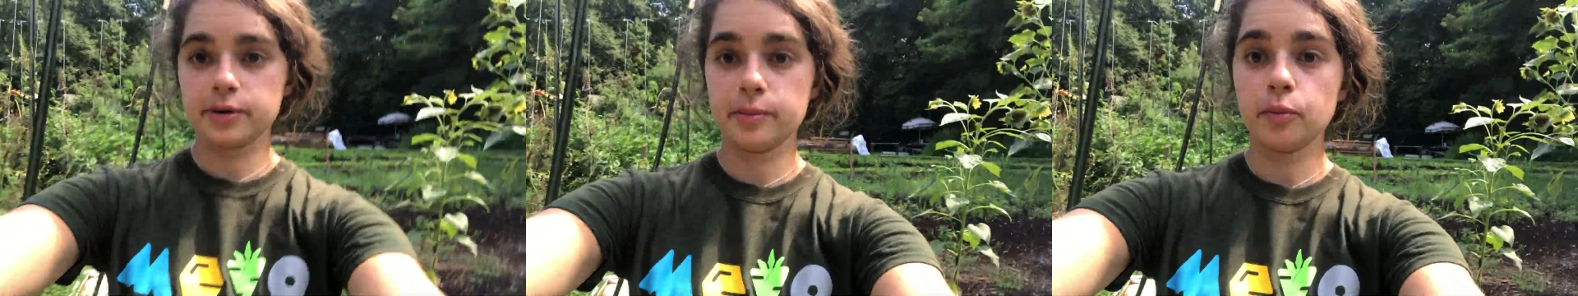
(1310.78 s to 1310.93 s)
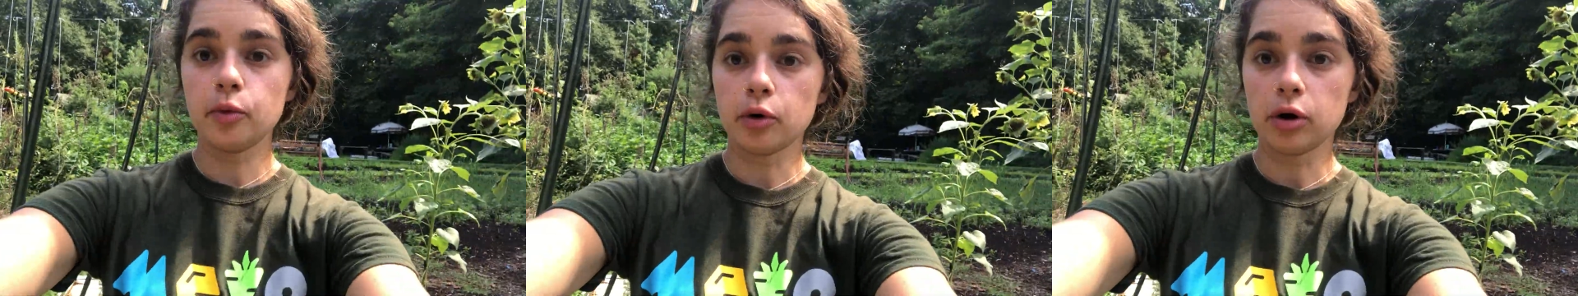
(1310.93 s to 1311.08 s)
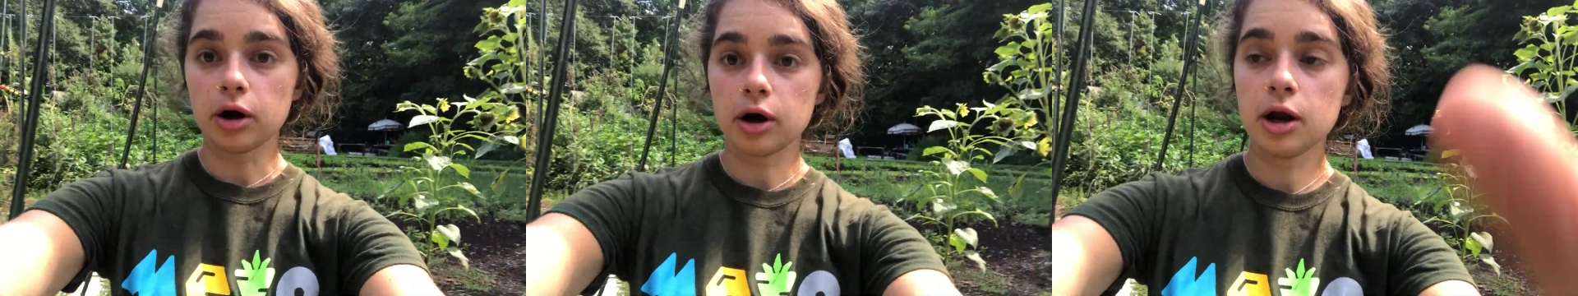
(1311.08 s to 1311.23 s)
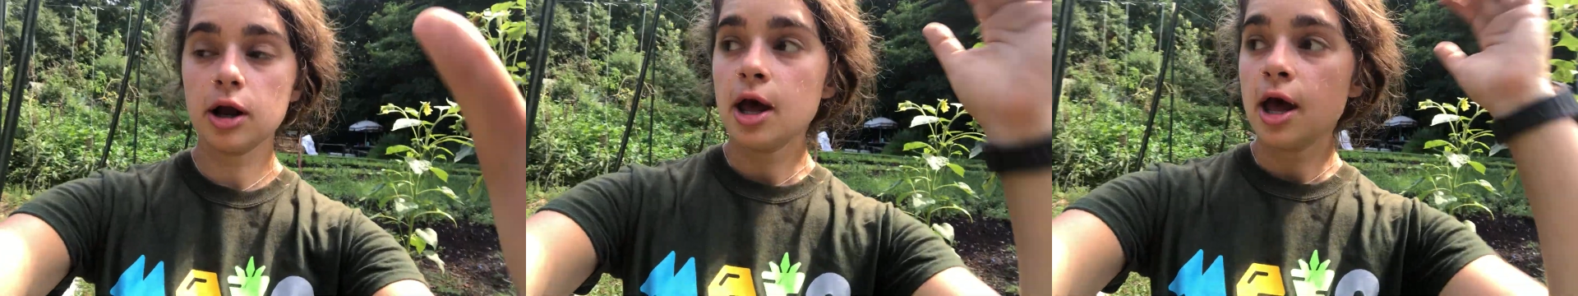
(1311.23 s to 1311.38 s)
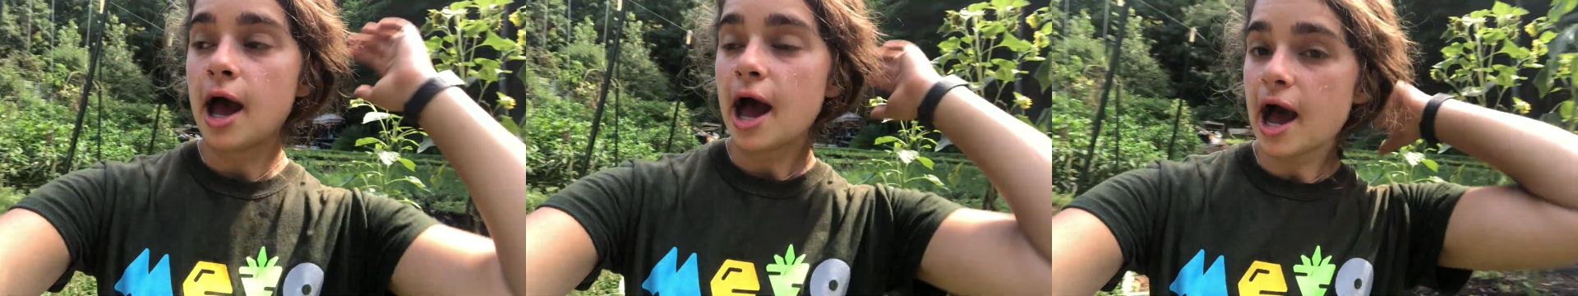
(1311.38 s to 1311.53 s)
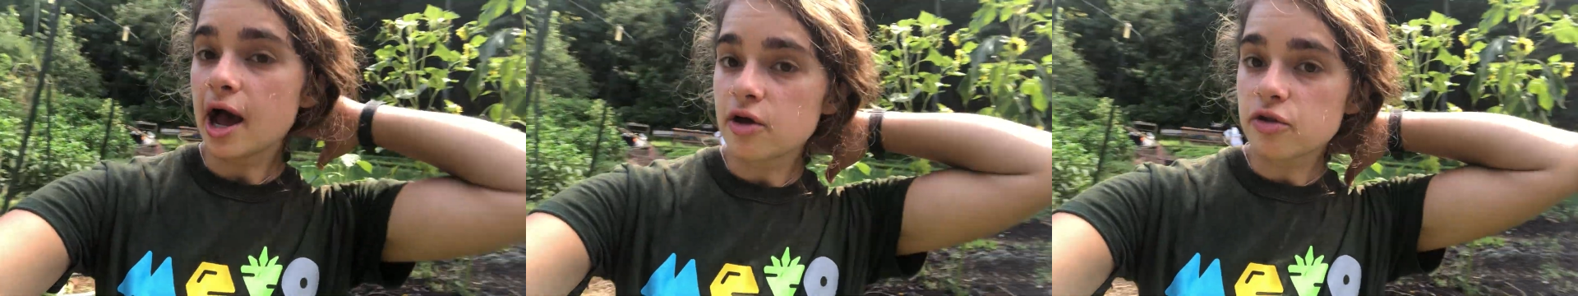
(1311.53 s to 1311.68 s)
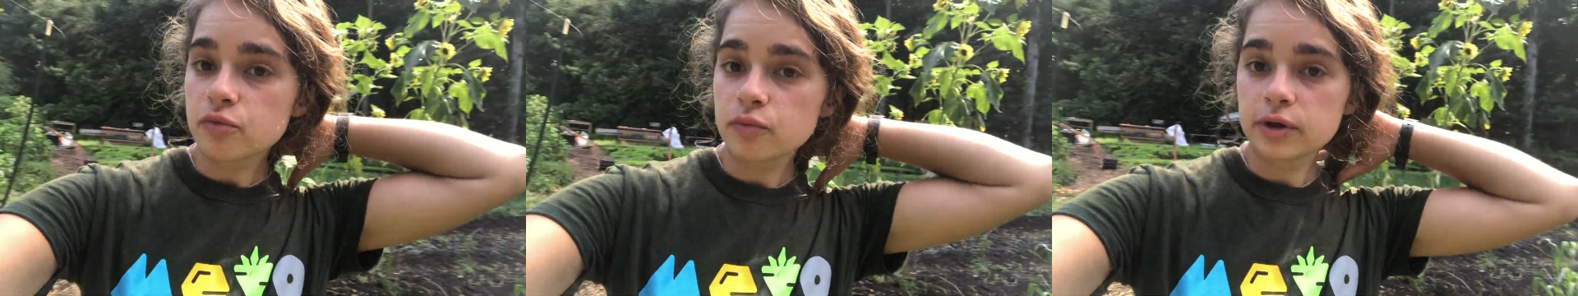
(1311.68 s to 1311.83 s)
bit more
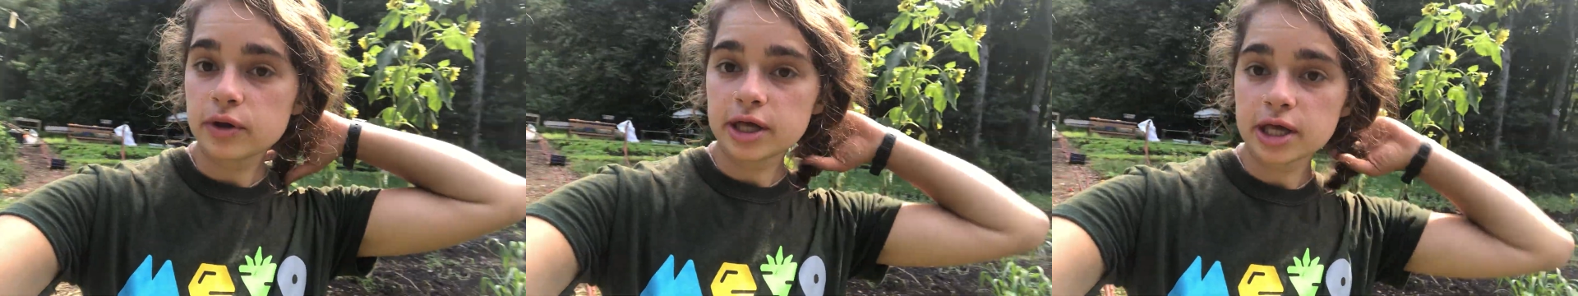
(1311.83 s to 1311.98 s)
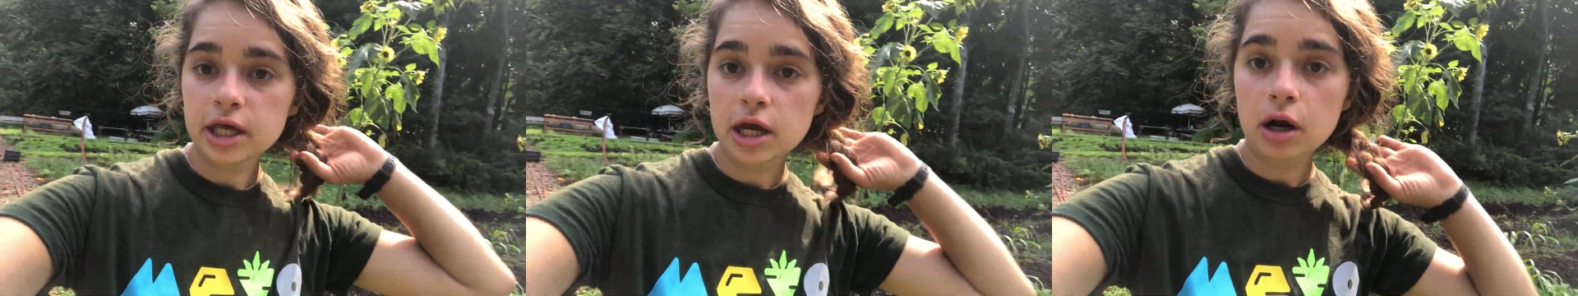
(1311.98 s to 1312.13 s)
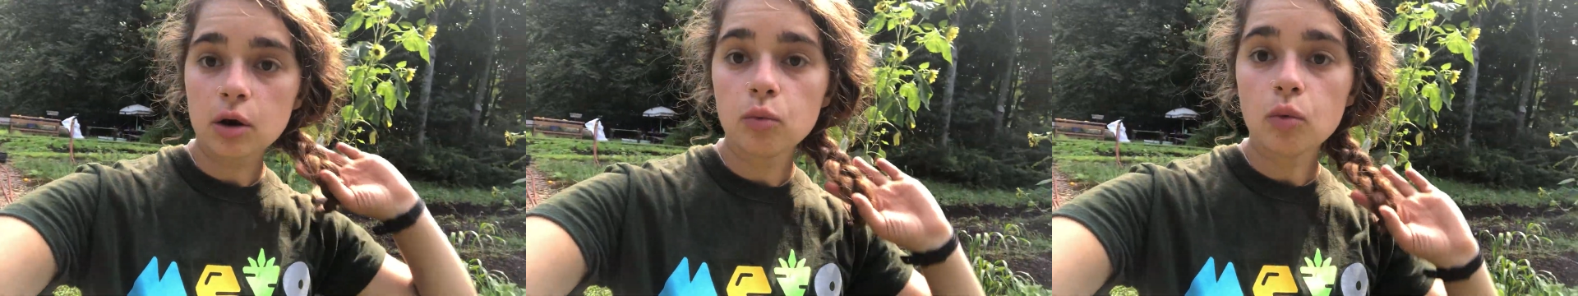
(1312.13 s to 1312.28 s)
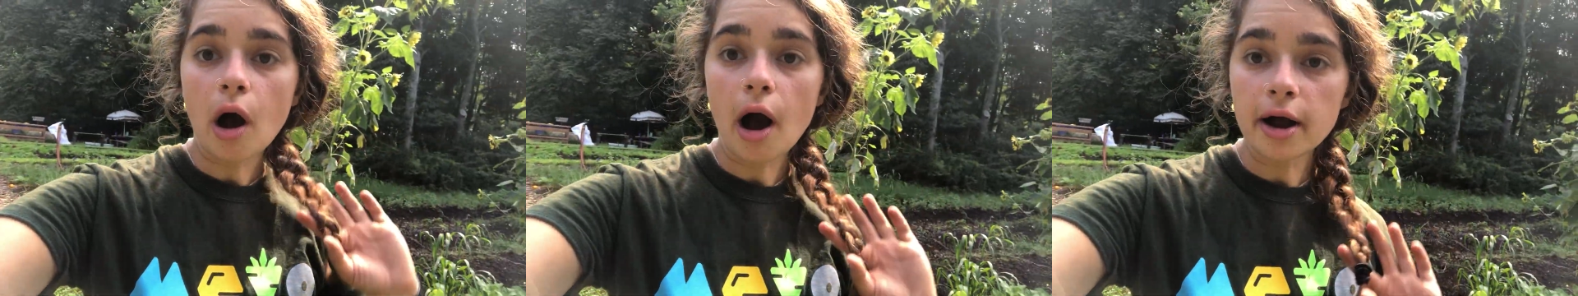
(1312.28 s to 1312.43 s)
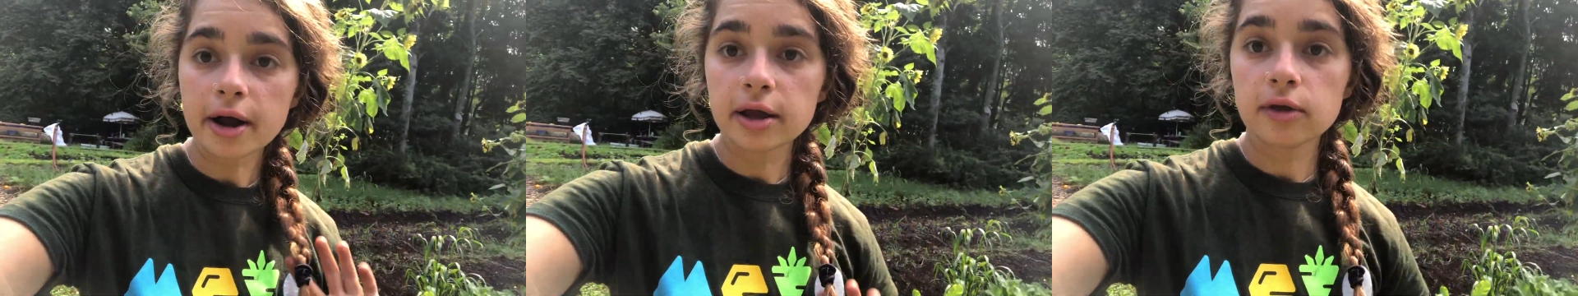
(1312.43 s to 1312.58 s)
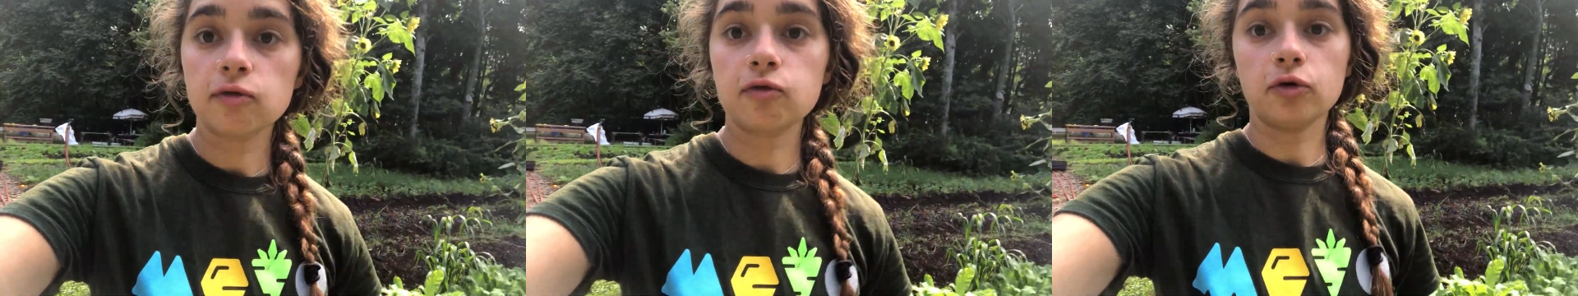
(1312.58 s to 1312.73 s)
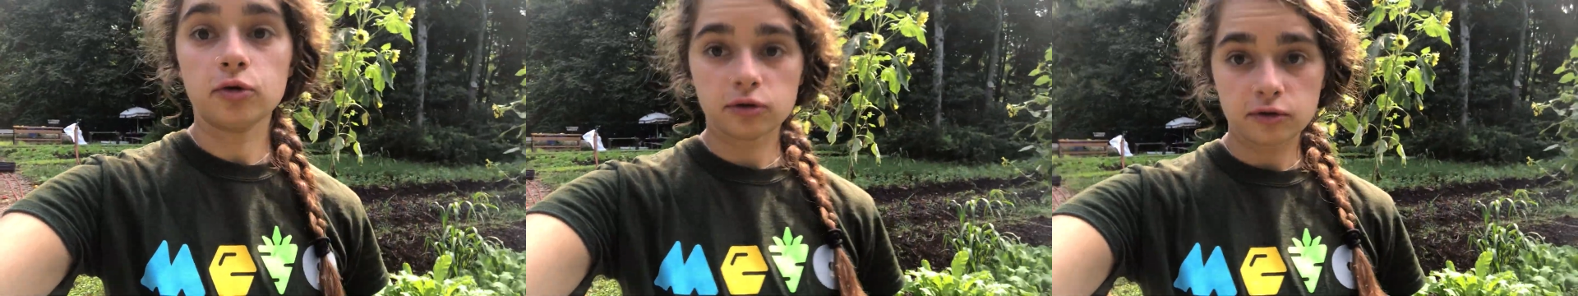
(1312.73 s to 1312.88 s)
as we are
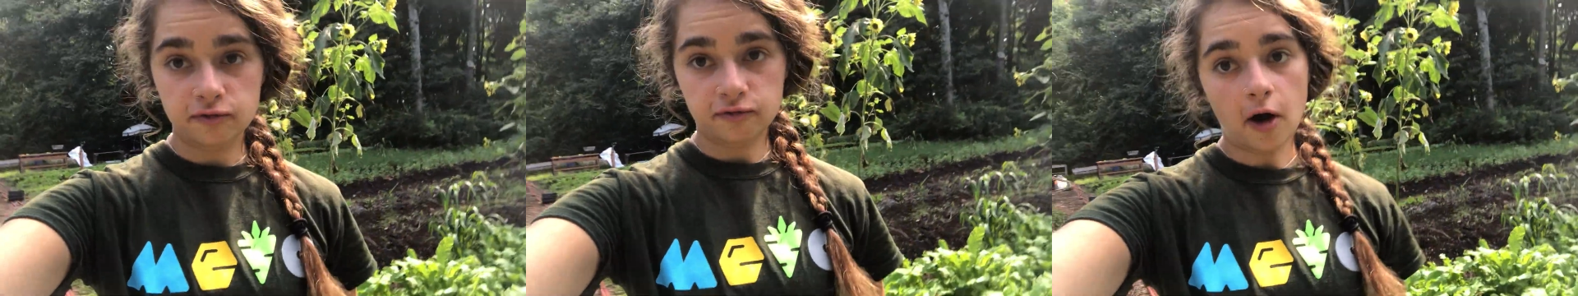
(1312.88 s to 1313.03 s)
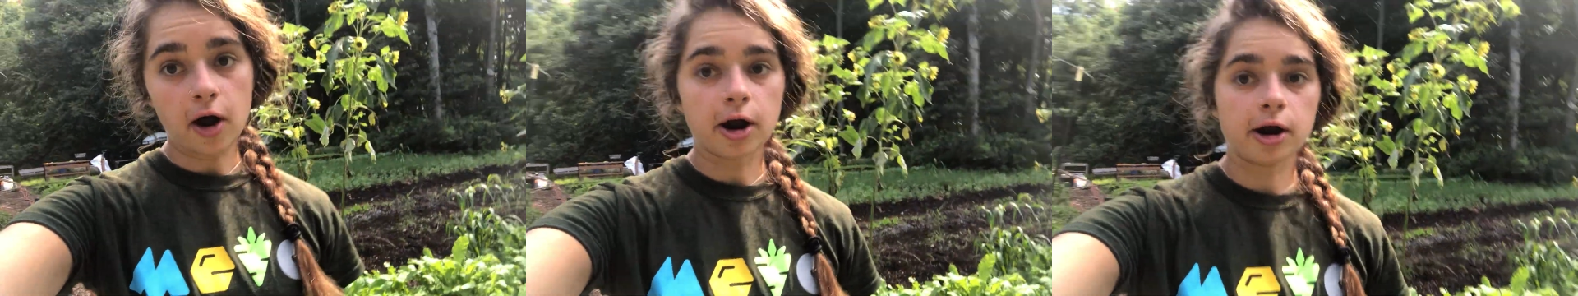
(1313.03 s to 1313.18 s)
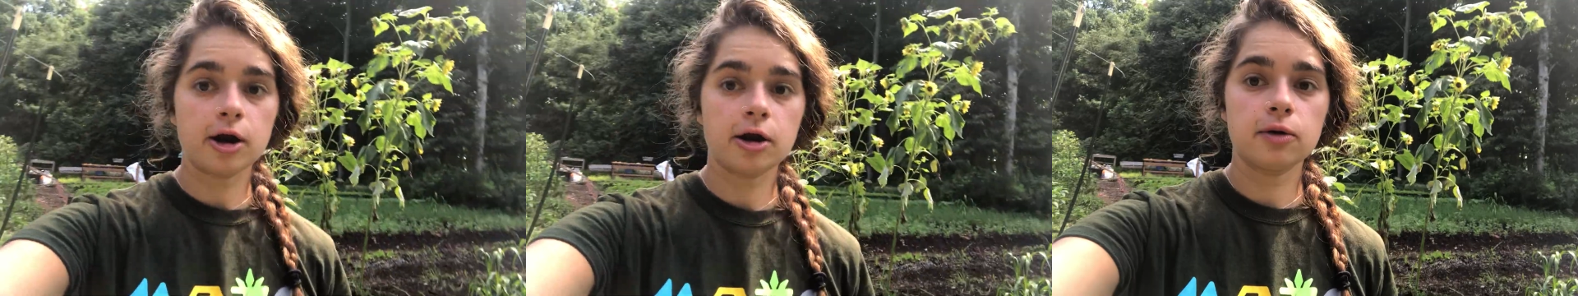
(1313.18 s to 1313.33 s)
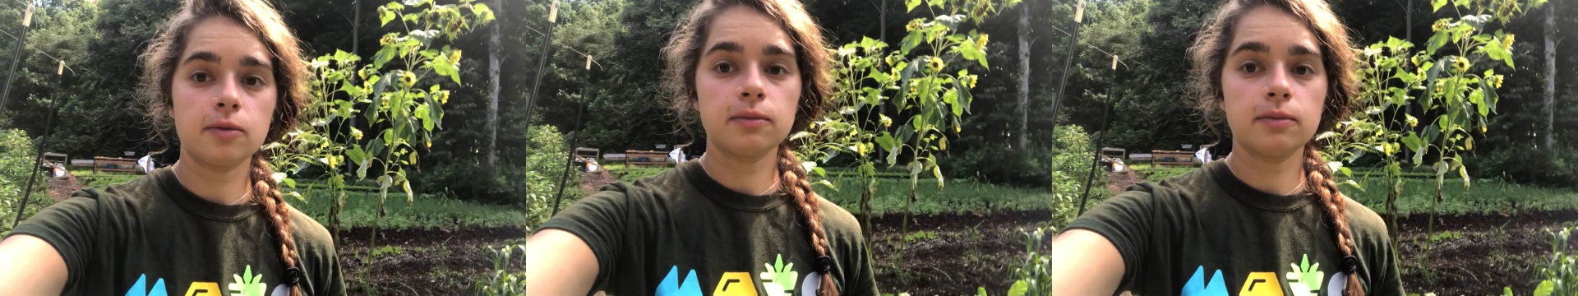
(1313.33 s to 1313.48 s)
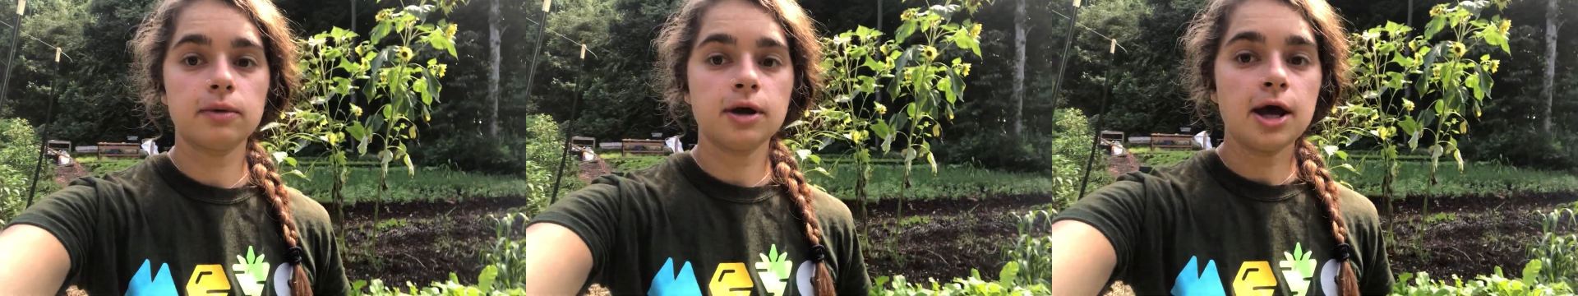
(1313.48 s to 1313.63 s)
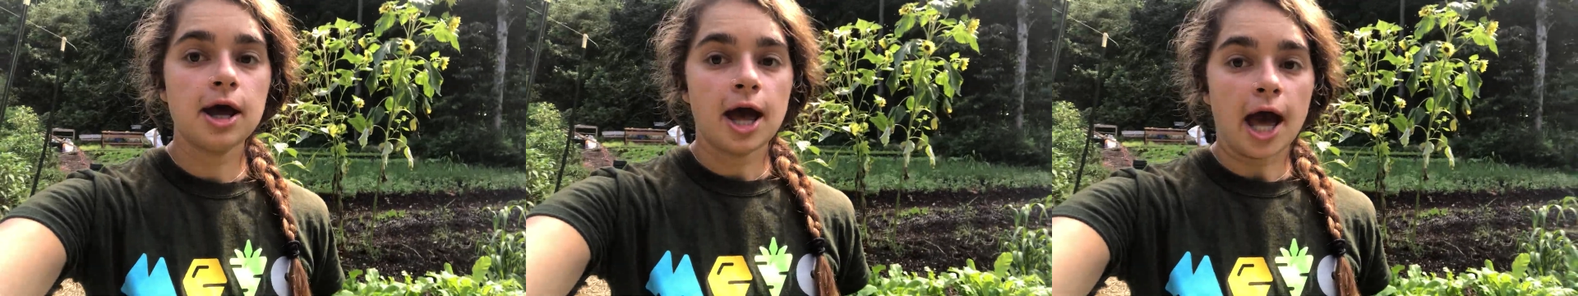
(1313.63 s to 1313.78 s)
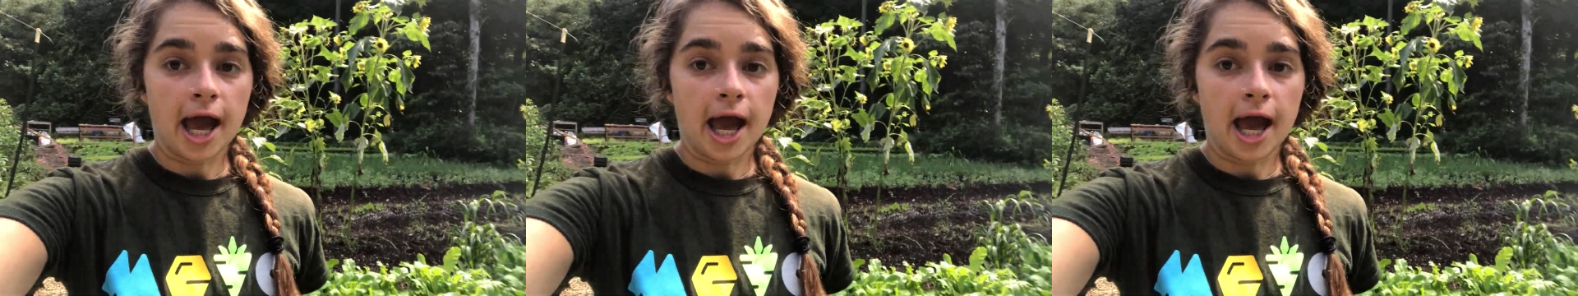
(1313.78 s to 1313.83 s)
walking through the farm